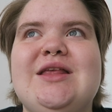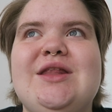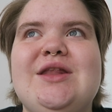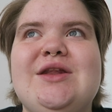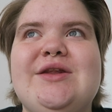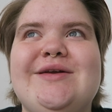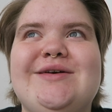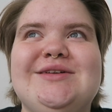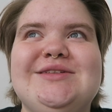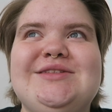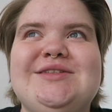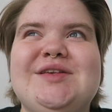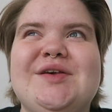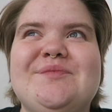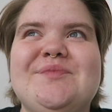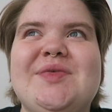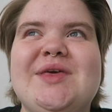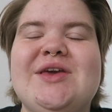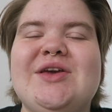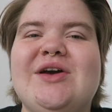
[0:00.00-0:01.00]
not
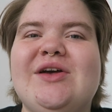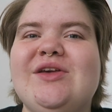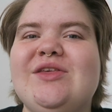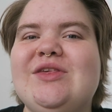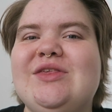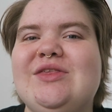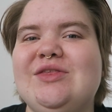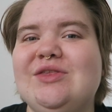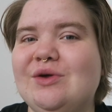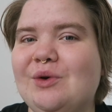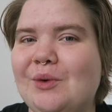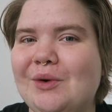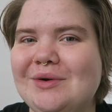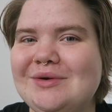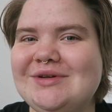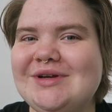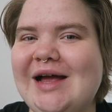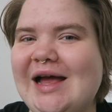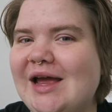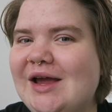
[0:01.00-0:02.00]
something I
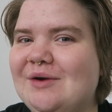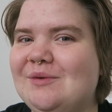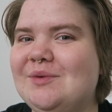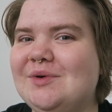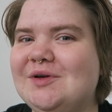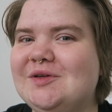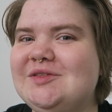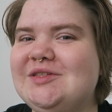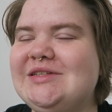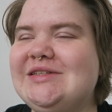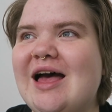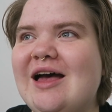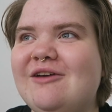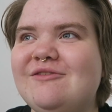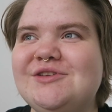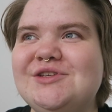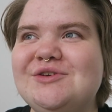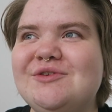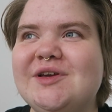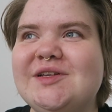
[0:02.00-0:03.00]
thought I would
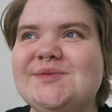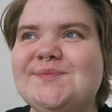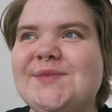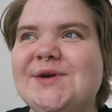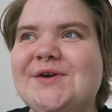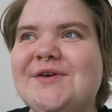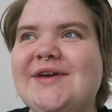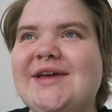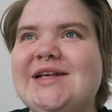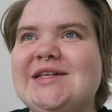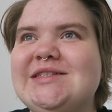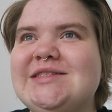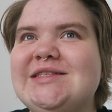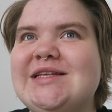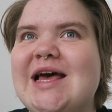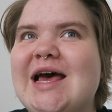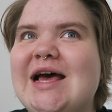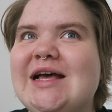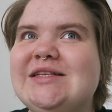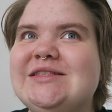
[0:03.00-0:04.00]
have to experience
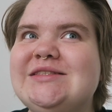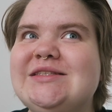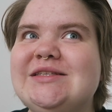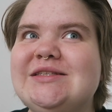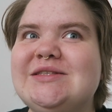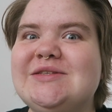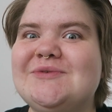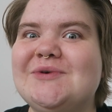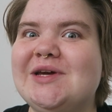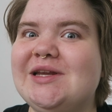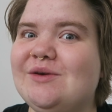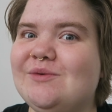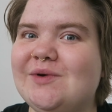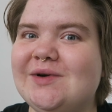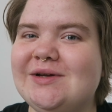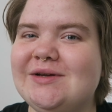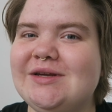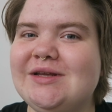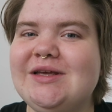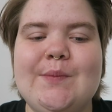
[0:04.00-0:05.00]
at
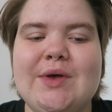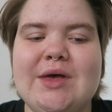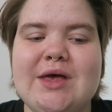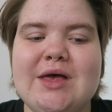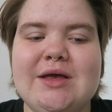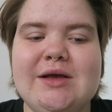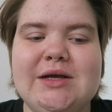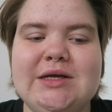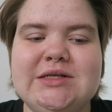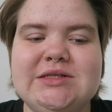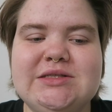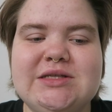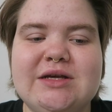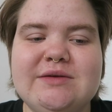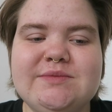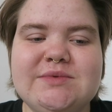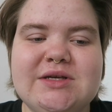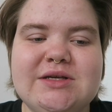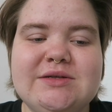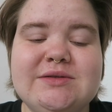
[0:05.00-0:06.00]
21, but
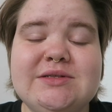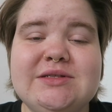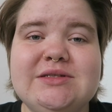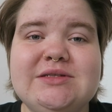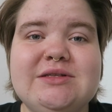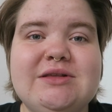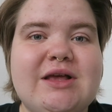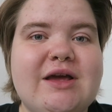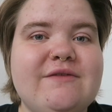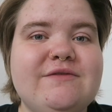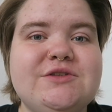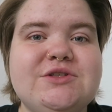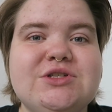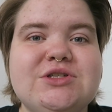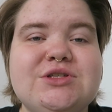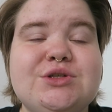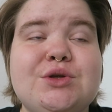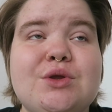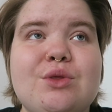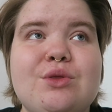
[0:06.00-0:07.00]
sometimes life
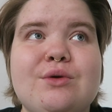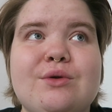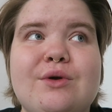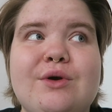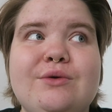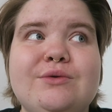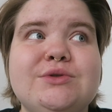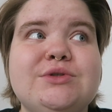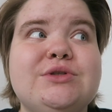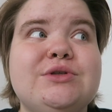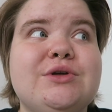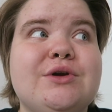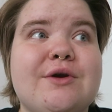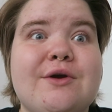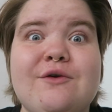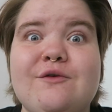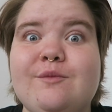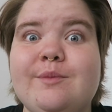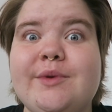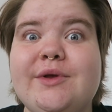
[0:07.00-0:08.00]
just throws
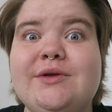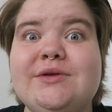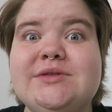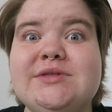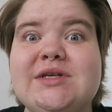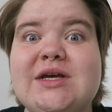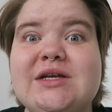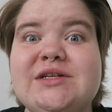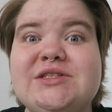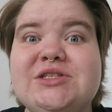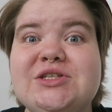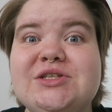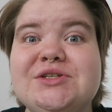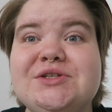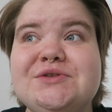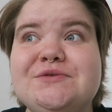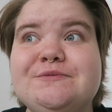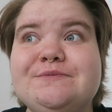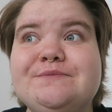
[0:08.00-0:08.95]
curveballs at you.